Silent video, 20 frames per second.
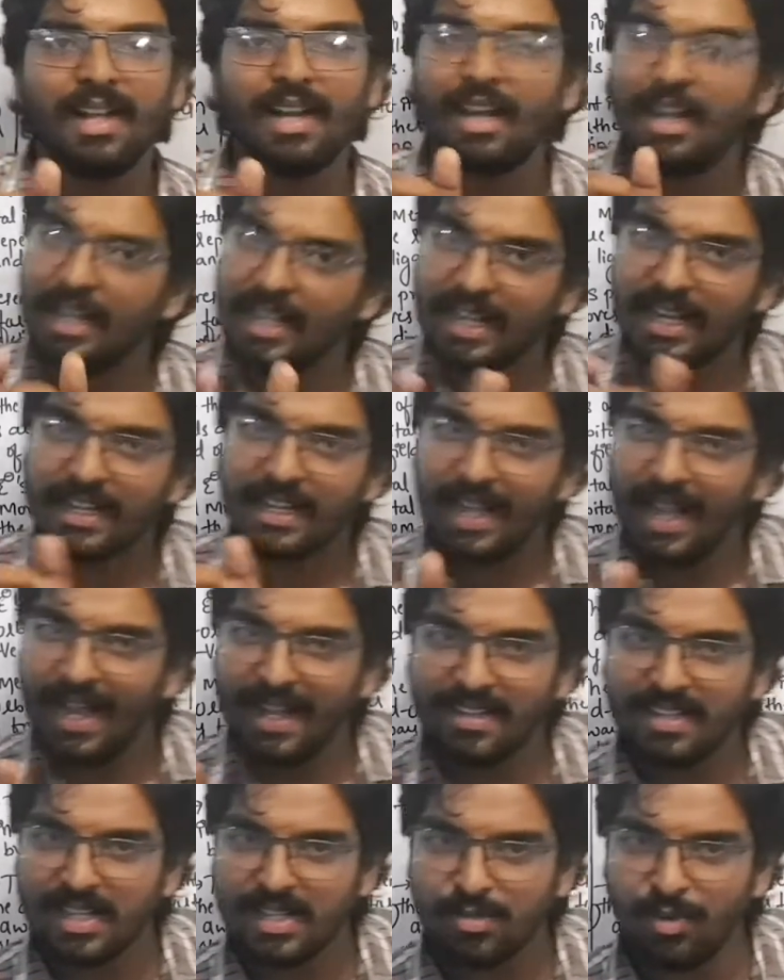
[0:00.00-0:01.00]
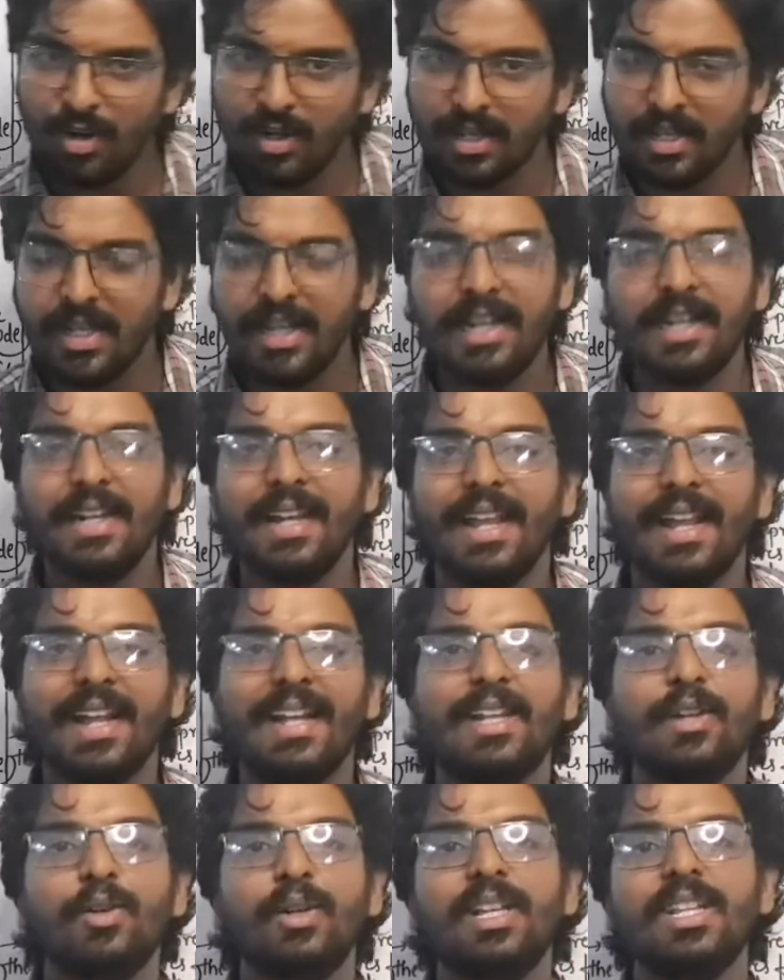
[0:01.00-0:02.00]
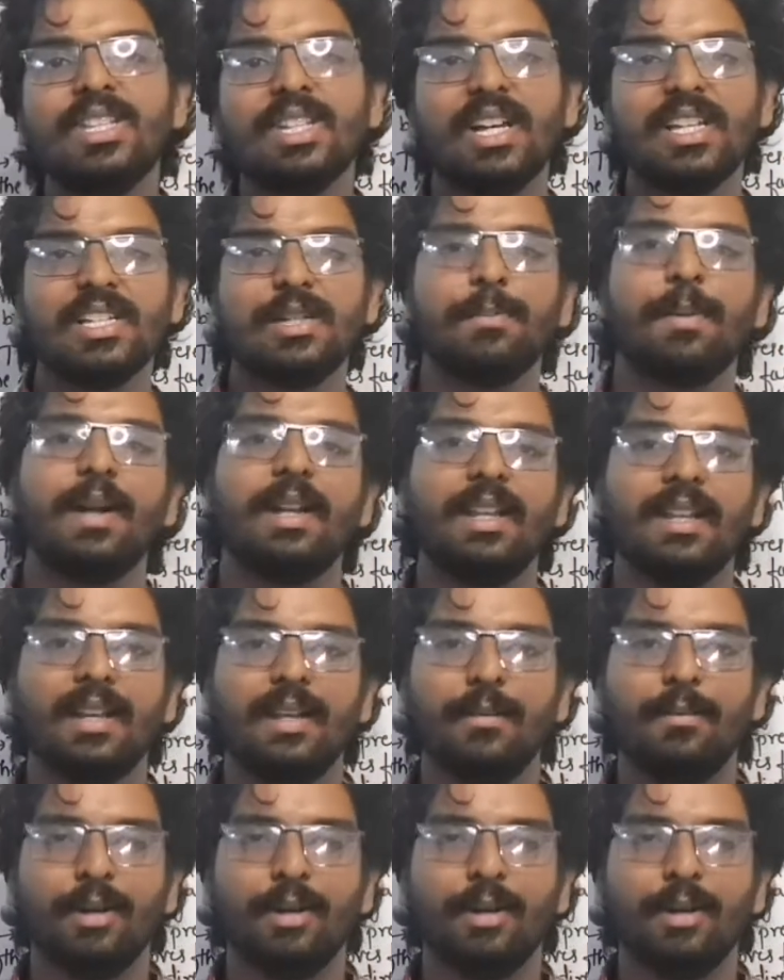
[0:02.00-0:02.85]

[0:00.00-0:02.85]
ligand acts as what? Negatively charged particle,